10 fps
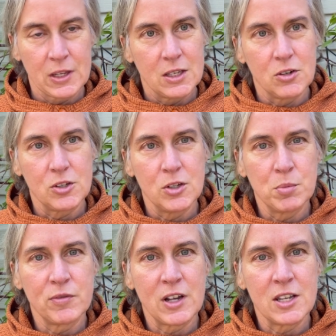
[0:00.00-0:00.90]
Your
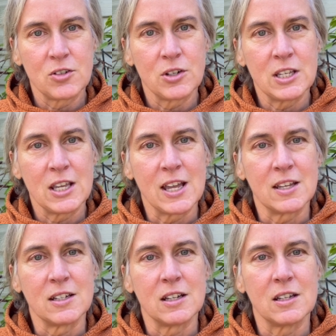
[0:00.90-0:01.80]
supervisory
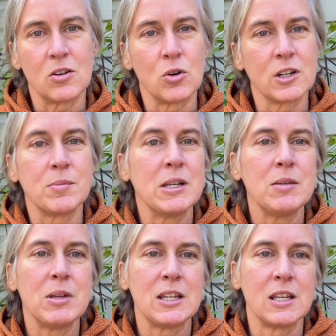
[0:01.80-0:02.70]
and or
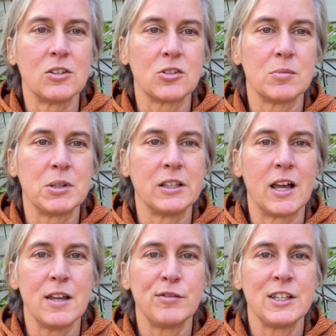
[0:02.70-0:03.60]
committee meetings should be
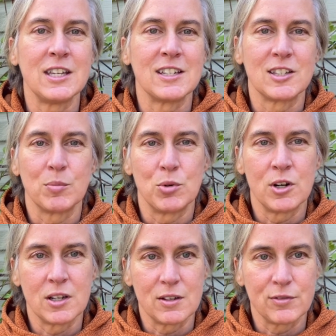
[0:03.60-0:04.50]
lively and
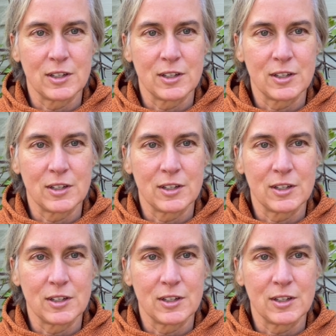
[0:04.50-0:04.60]
supportive,